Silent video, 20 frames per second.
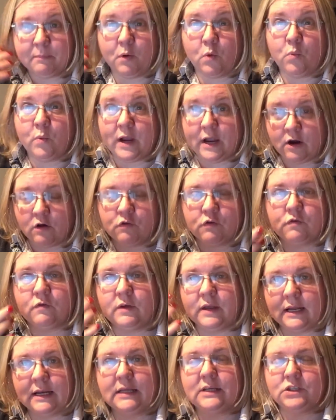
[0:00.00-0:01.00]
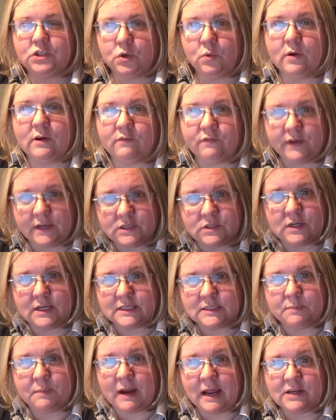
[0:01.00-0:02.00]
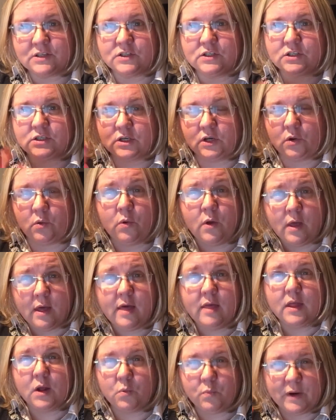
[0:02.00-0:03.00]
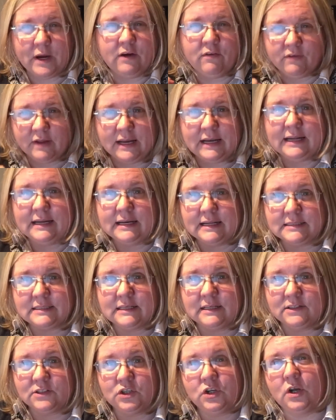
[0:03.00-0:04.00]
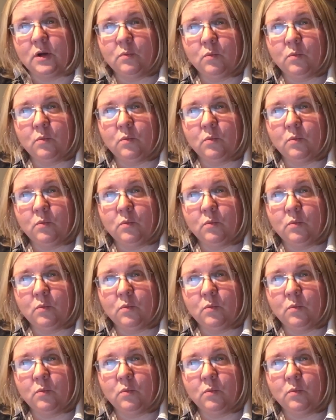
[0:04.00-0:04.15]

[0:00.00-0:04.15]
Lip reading: but we are really showing facial expressions to know that we're really listening to you,